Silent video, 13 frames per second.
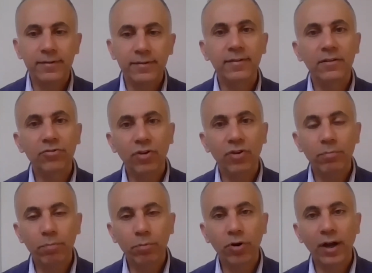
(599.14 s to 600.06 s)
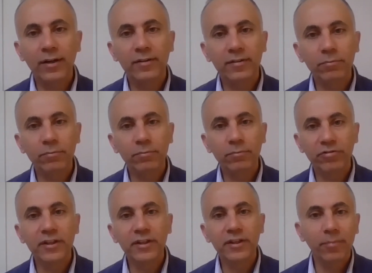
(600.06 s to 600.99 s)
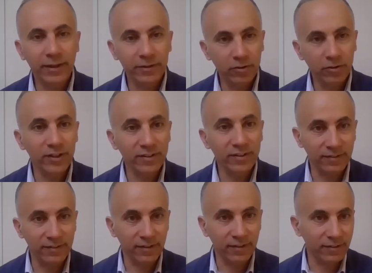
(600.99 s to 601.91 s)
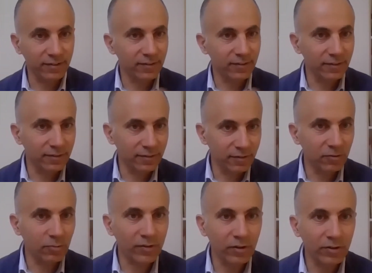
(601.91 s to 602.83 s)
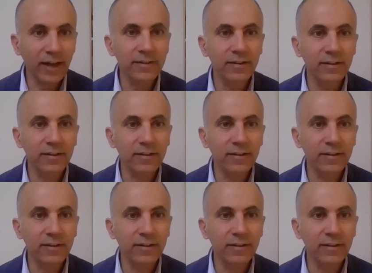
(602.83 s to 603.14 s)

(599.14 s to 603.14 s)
citizenship, pluralism, freedom, and coexistence. this was the